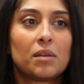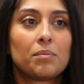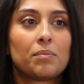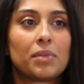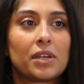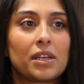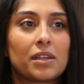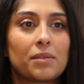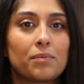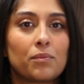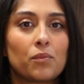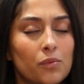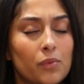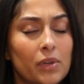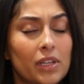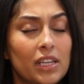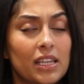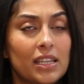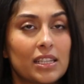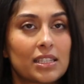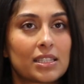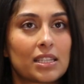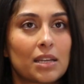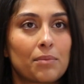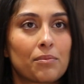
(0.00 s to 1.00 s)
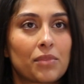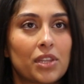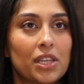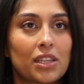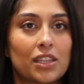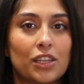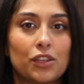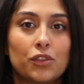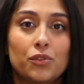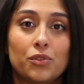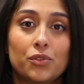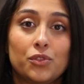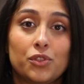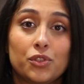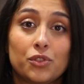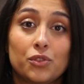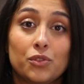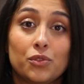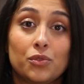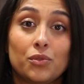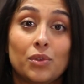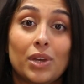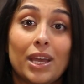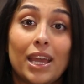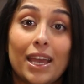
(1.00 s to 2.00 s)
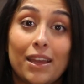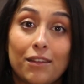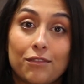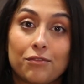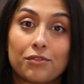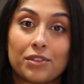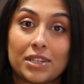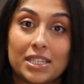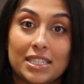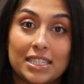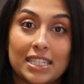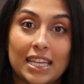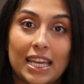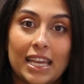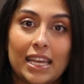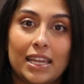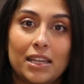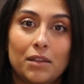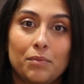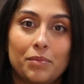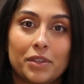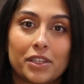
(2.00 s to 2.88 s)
but when it's something that you do every day,